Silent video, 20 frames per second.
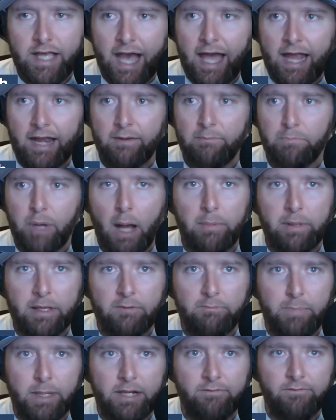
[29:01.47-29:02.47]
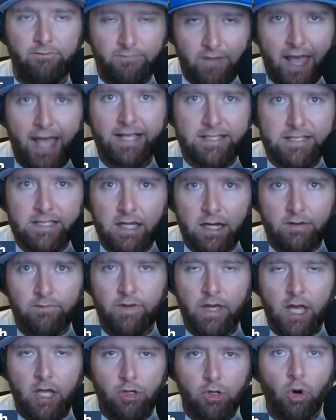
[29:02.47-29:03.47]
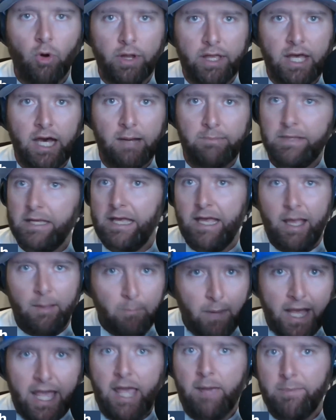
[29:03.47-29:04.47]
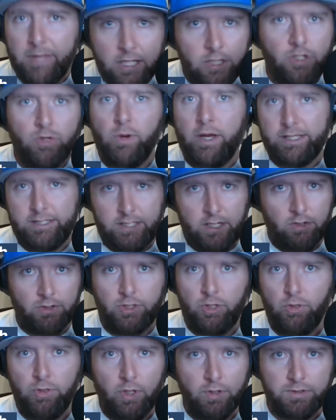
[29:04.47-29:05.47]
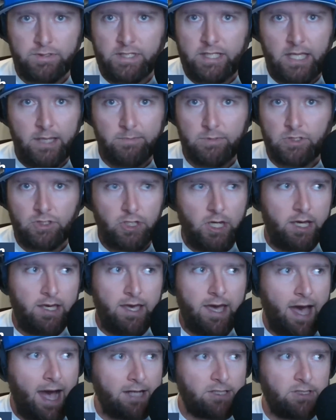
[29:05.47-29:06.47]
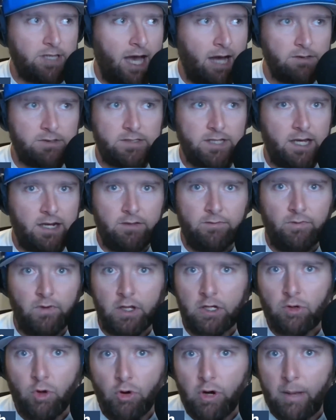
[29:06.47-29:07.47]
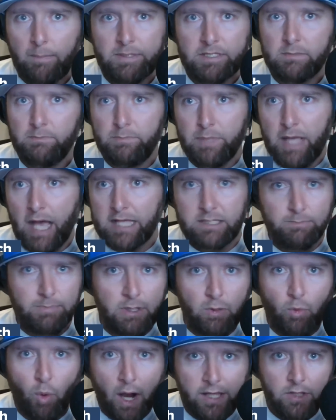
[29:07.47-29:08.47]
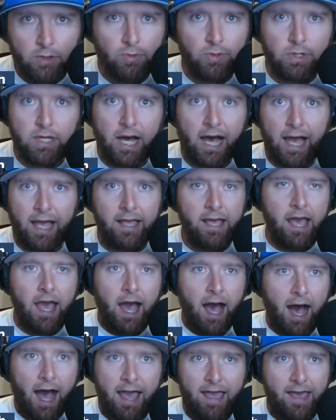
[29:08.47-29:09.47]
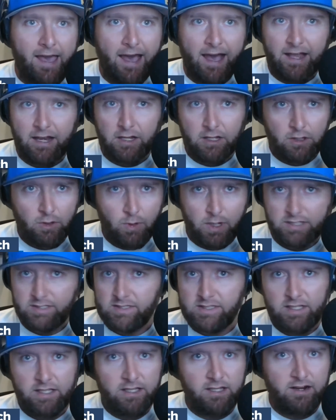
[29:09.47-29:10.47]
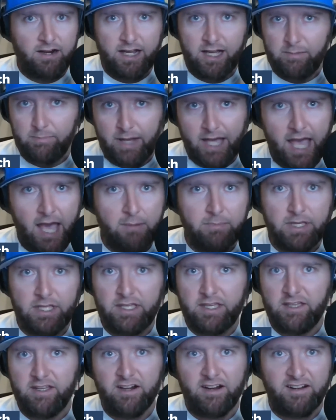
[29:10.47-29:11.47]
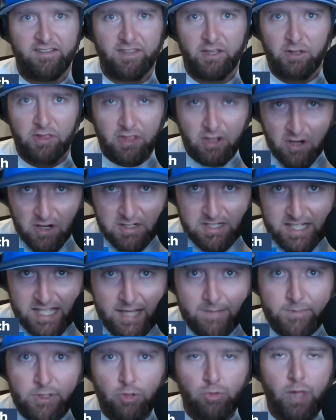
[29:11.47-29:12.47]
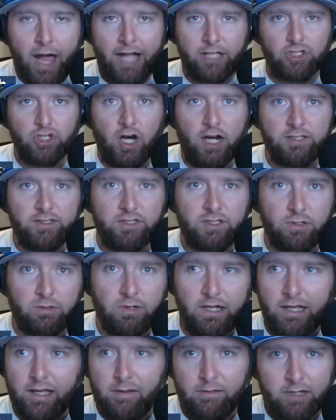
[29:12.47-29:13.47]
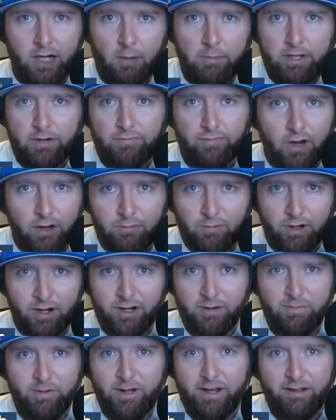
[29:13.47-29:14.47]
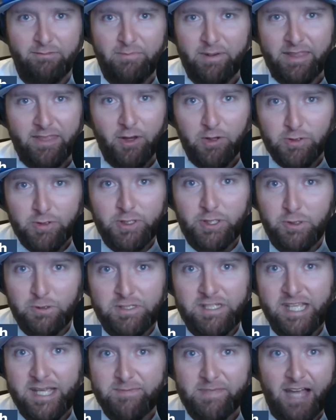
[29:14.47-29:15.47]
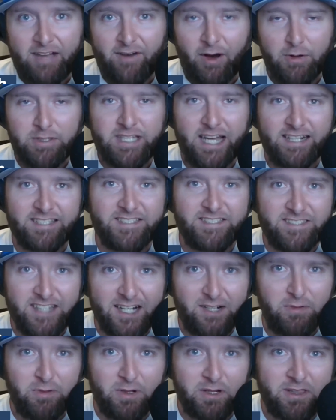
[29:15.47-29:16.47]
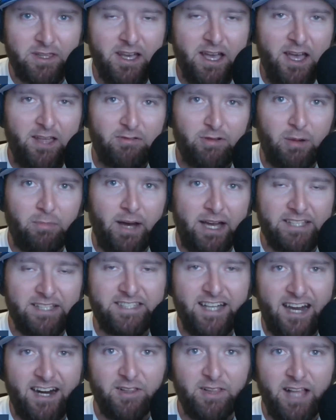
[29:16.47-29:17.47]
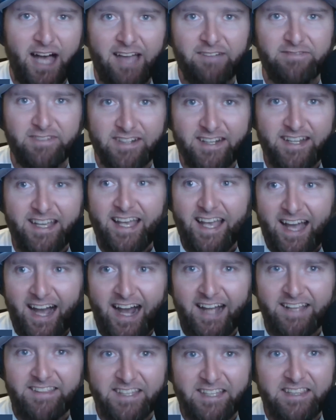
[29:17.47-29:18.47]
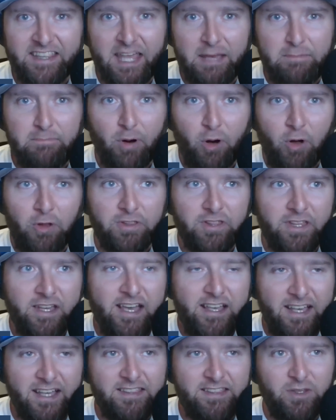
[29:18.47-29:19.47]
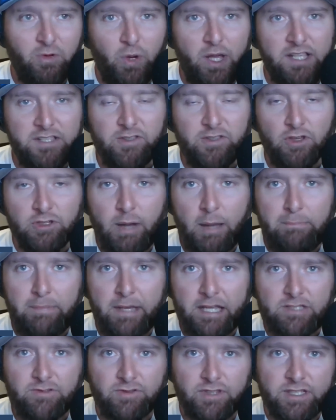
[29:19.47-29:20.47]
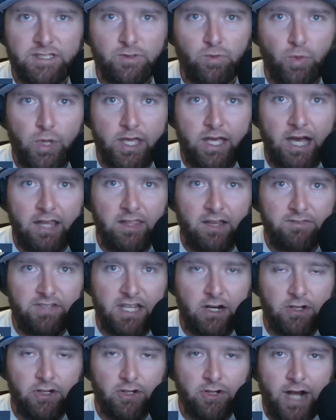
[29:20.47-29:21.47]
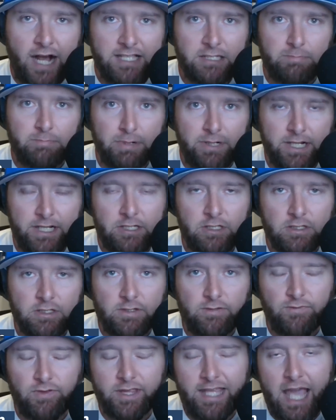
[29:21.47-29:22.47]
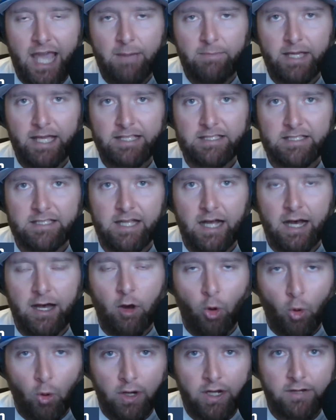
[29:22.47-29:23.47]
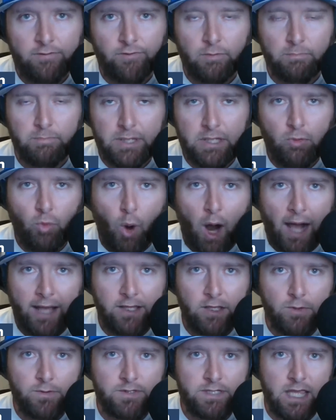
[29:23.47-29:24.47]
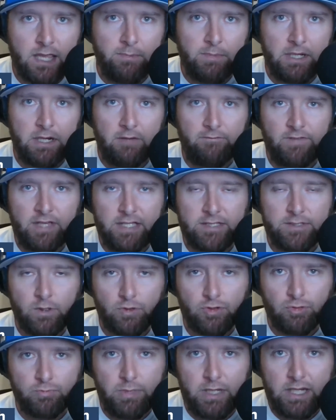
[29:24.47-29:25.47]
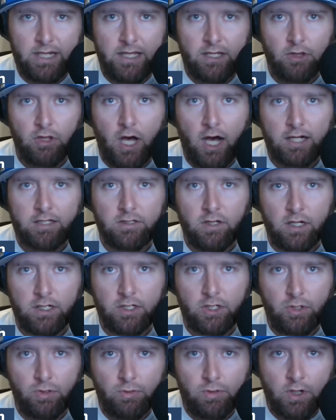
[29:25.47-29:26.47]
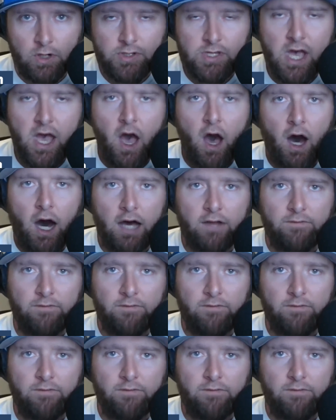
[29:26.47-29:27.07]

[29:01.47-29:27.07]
looked at and probably have been fans of growing up. Miami and USC are two of those teams. Jake Hatch, outside of growing up as a BYU guy, I had USC gear, I had Miami gear. There are teams you latch on to. Call me a front runner, but those are two teams I've always kind of stuck with throughout my entire life, and I think they both get the wins. So those are my picks for this week. I'd love to hear your guys' predictions for the game against Oregon for BYU. Send them in via social media, Locked On Cougars,